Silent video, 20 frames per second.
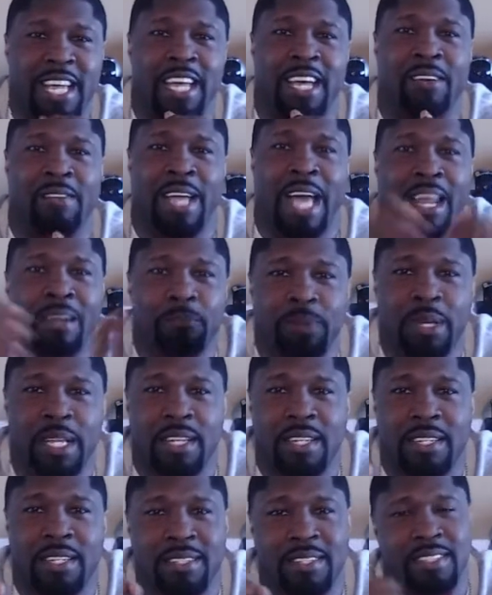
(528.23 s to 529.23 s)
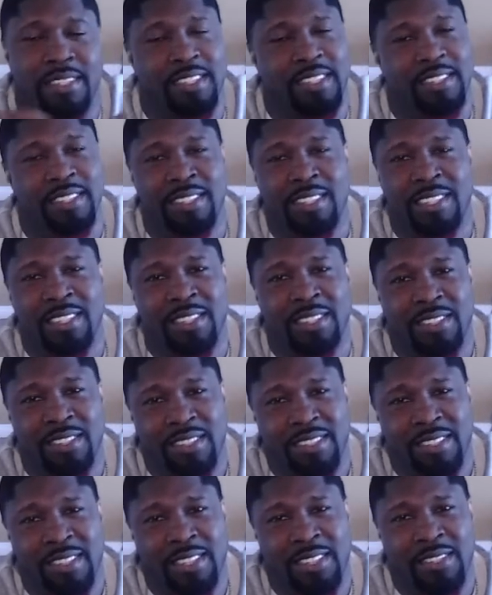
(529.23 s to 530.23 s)
Gotta be.
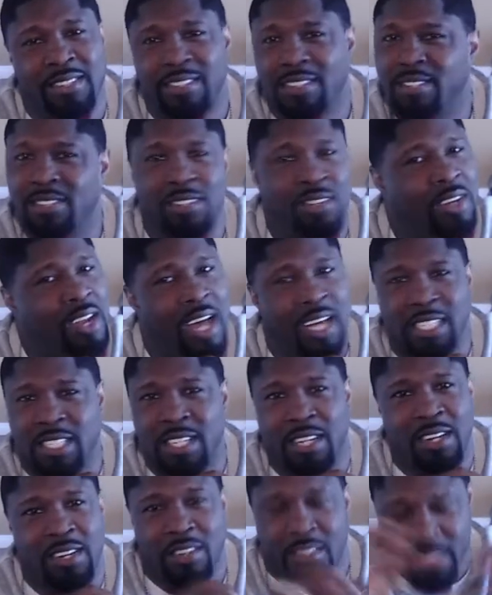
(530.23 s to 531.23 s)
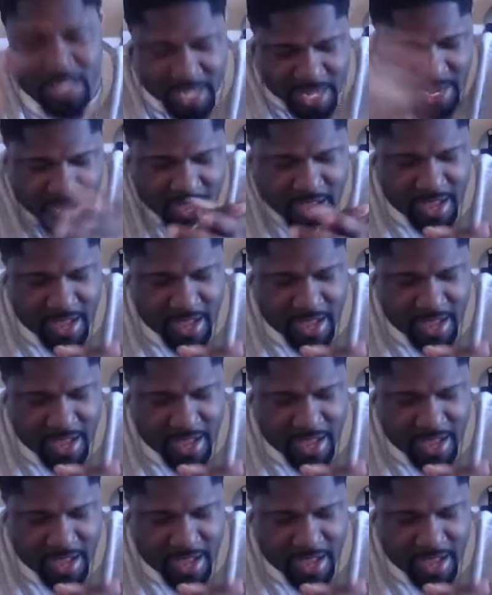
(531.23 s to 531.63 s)
No, lockjaw. Okay.